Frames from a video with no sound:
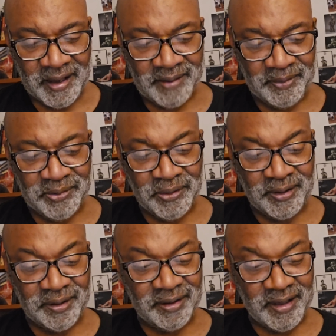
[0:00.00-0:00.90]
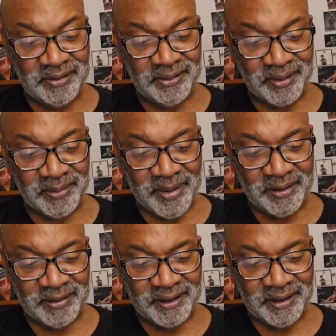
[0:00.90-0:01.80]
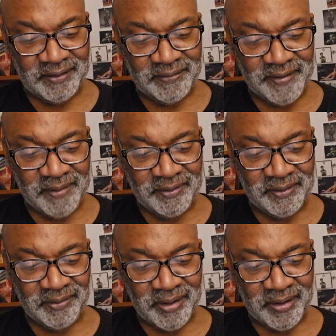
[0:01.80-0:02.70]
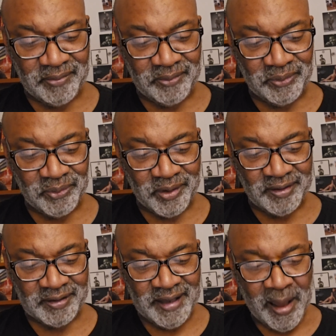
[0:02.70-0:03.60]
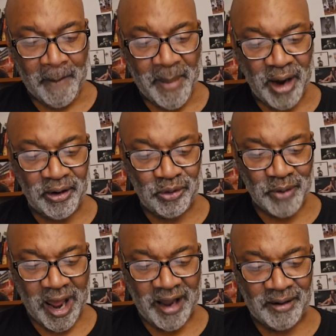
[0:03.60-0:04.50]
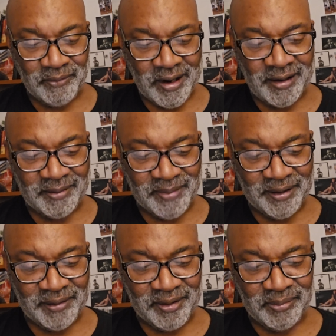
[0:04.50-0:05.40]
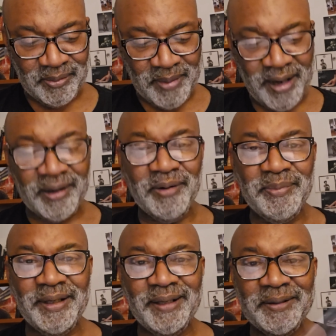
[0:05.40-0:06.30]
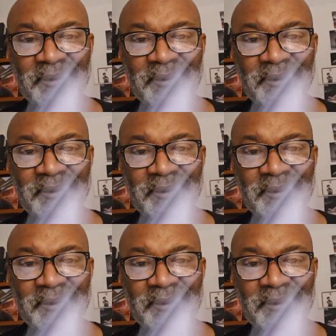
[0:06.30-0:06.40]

And I talk about his favorite record was Bongo Rock by the Incredible Bongo Band.